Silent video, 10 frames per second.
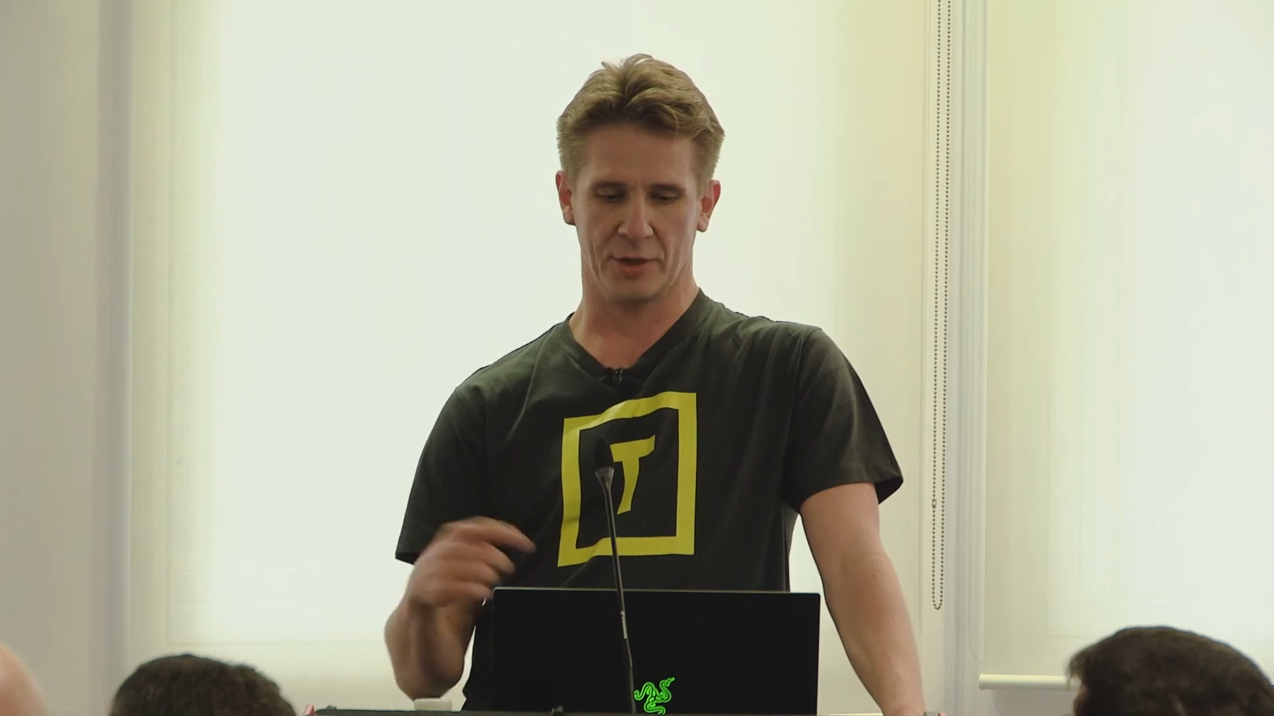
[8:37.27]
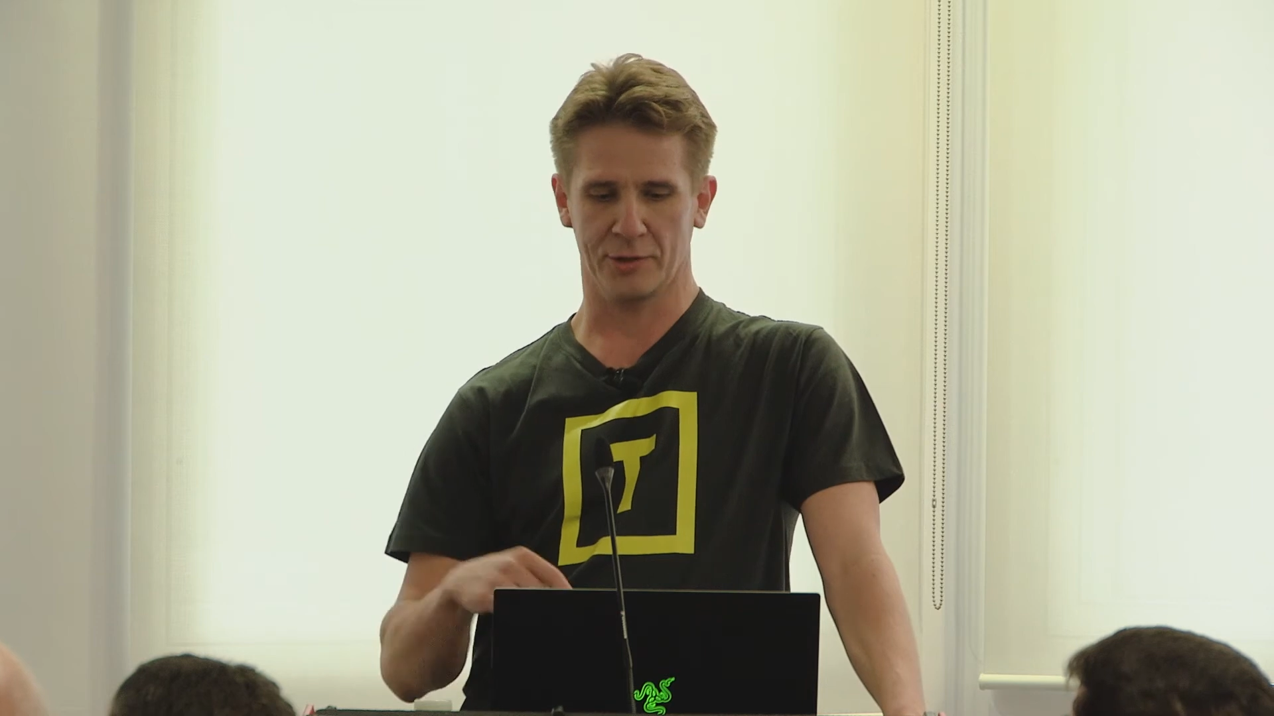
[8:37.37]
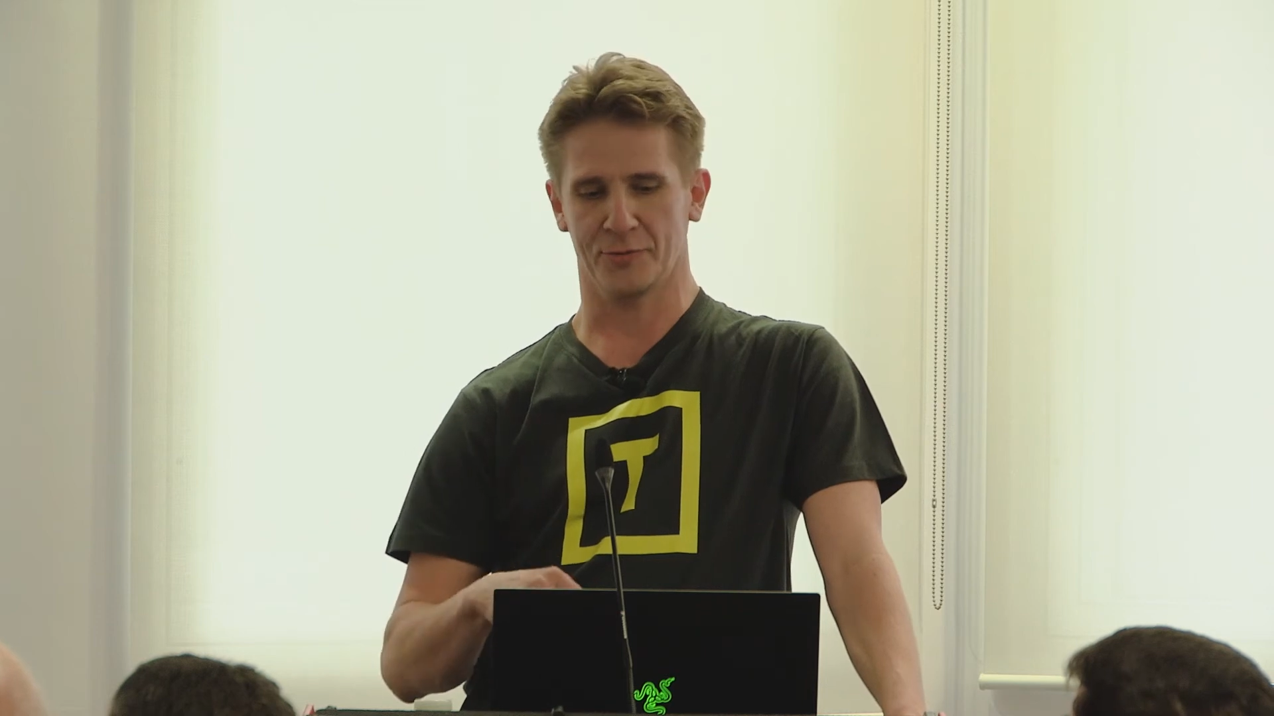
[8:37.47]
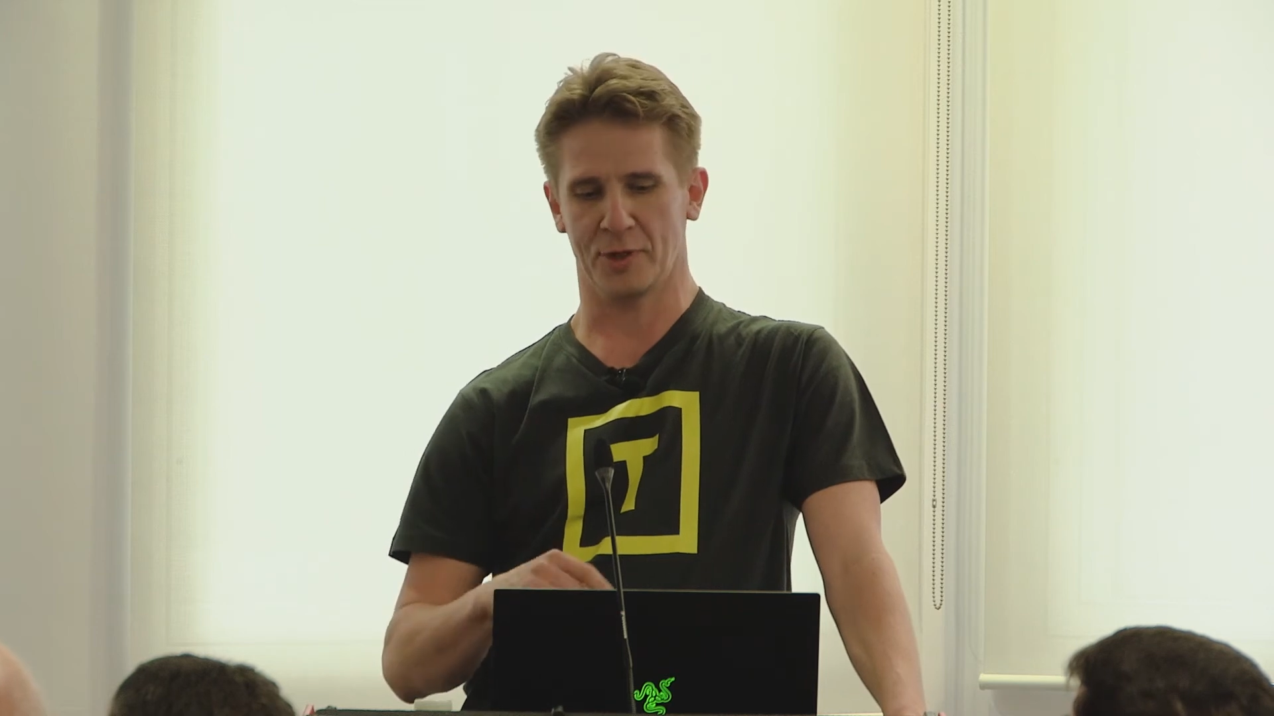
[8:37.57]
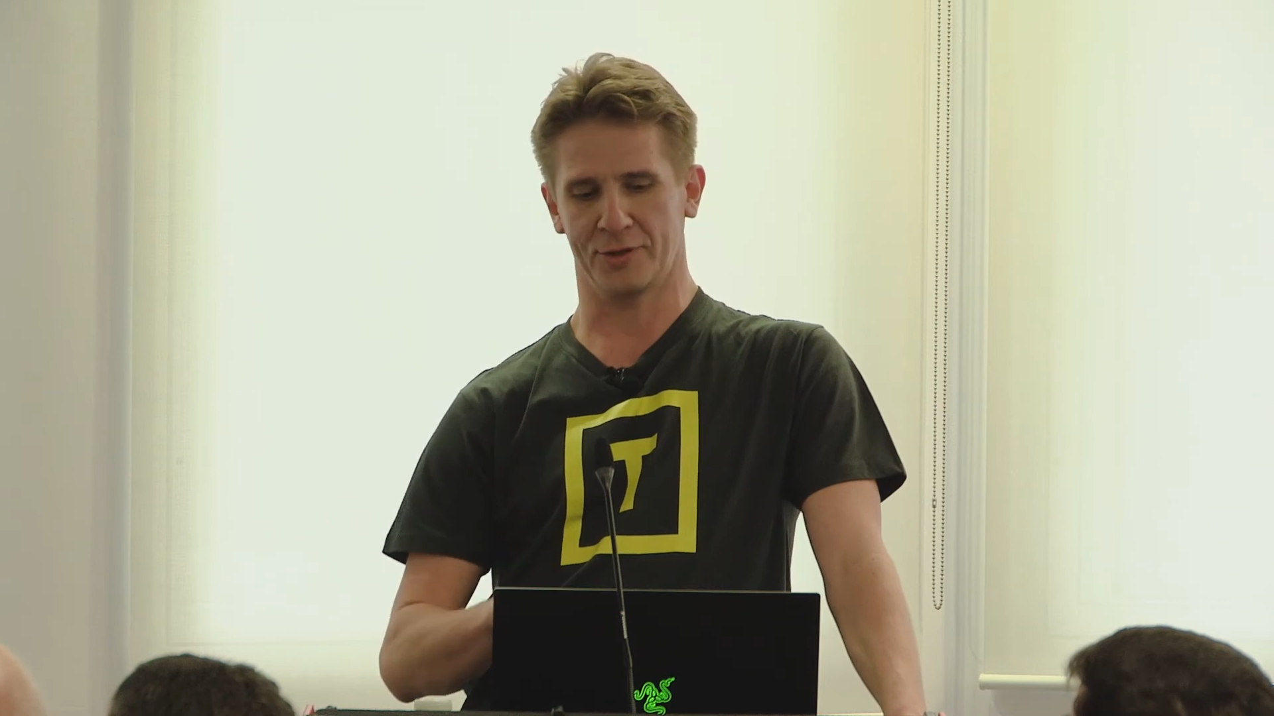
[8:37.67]

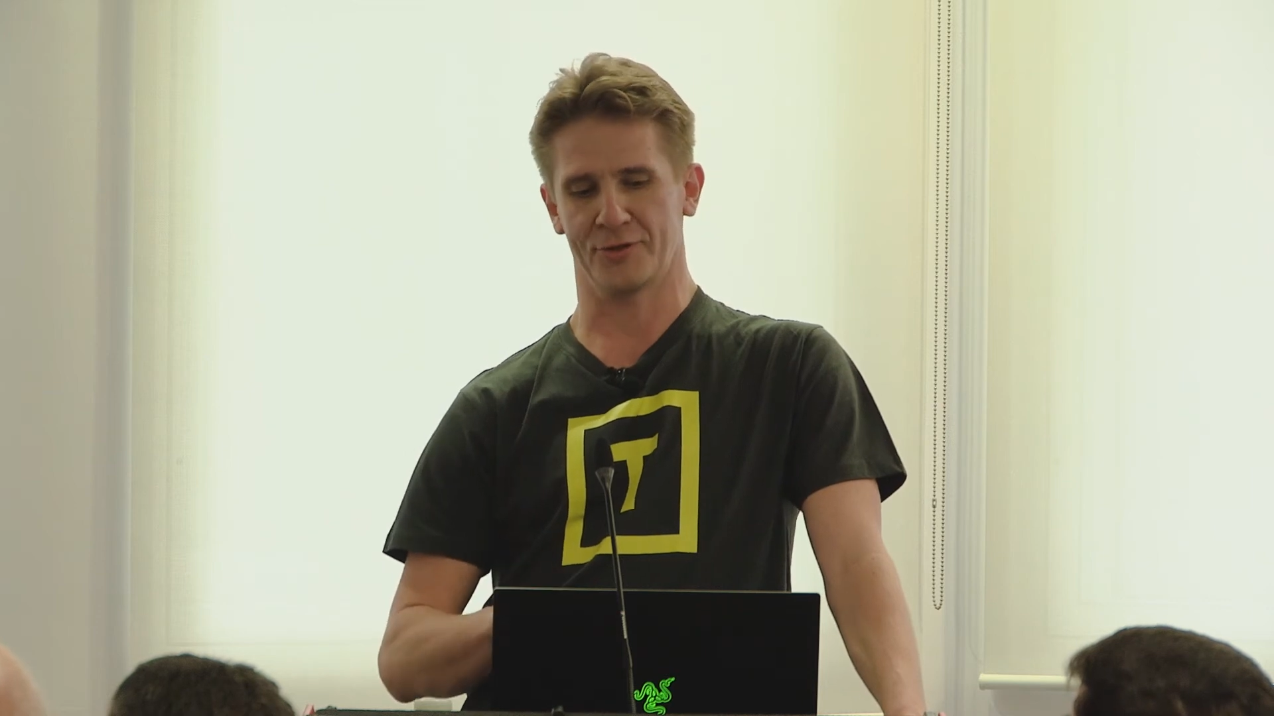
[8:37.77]
don't want